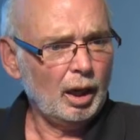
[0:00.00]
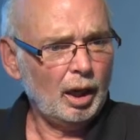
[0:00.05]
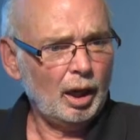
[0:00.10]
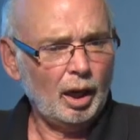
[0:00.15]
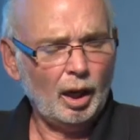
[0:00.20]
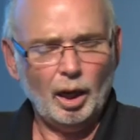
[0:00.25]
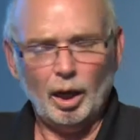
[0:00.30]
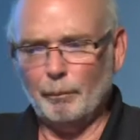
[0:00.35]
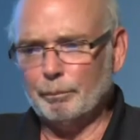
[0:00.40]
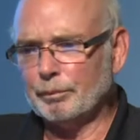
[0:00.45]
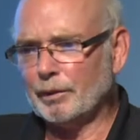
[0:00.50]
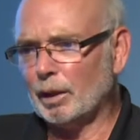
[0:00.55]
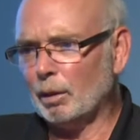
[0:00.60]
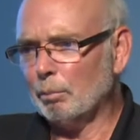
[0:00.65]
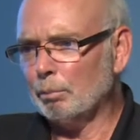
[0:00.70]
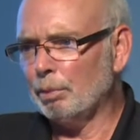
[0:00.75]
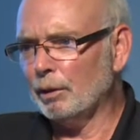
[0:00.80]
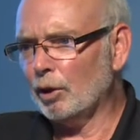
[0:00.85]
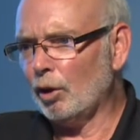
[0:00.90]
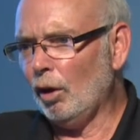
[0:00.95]

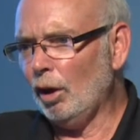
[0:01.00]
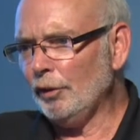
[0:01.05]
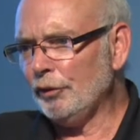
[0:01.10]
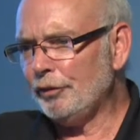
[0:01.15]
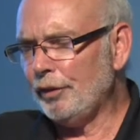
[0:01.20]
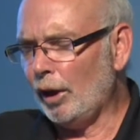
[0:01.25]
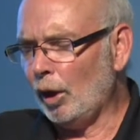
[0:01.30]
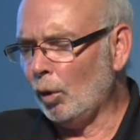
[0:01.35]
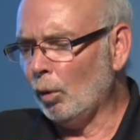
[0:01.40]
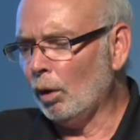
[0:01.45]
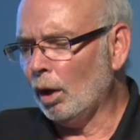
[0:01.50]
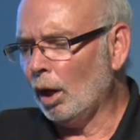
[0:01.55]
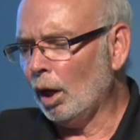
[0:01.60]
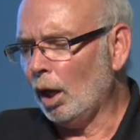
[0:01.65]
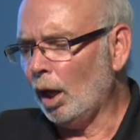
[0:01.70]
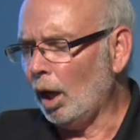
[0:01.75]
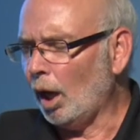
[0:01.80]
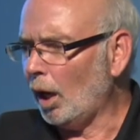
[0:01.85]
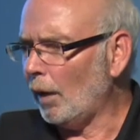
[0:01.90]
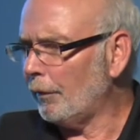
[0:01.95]
But also,
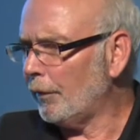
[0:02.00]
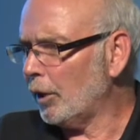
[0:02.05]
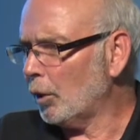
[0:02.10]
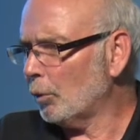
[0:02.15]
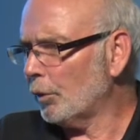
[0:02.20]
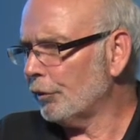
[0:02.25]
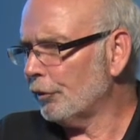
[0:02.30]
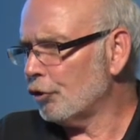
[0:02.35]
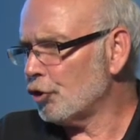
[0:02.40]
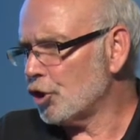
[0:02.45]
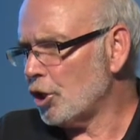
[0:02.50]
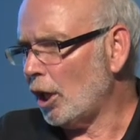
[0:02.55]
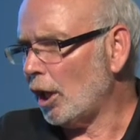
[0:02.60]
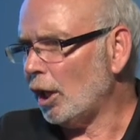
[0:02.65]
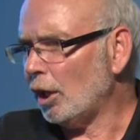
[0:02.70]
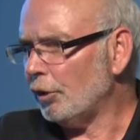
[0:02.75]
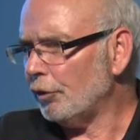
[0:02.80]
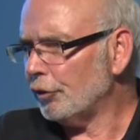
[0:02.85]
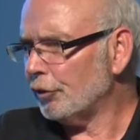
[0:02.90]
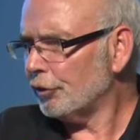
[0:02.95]
there was a
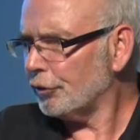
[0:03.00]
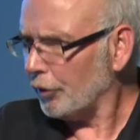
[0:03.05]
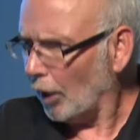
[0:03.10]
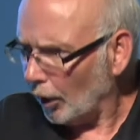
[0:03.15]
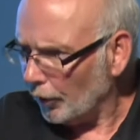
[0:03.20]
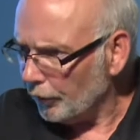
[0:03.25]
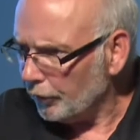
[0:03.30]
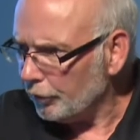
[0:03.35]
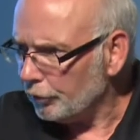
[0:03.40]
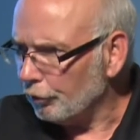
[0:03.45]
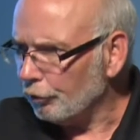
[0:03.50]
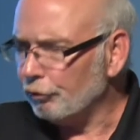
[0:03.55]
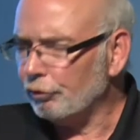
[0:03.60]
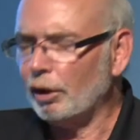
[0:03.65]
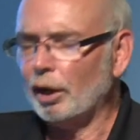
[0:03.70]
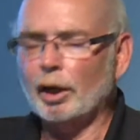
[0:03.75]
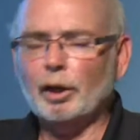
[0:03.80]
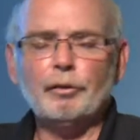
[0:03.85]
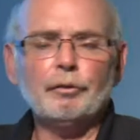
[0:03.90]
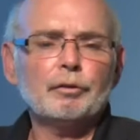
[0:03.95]
change, starting to
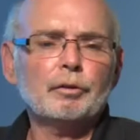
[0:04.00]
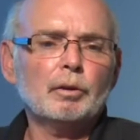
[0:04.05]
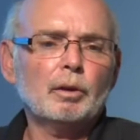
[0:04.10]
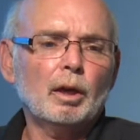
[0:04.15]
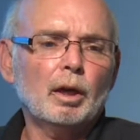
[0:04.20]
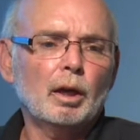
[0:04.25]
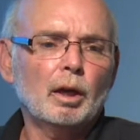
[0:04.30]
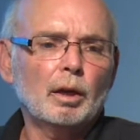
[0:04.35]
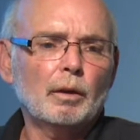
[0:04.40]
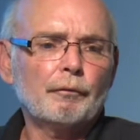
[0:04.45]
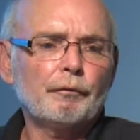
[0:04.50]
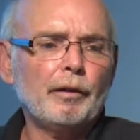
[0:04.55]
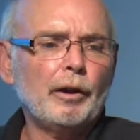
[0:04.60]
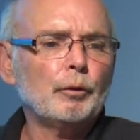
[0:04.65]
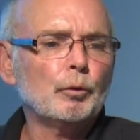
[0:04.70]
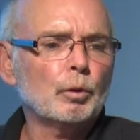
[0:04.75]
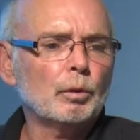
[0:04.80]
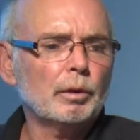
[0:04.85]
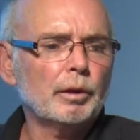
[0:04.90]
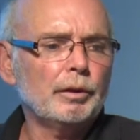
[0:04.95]
change
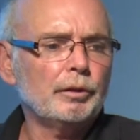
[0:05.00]
federal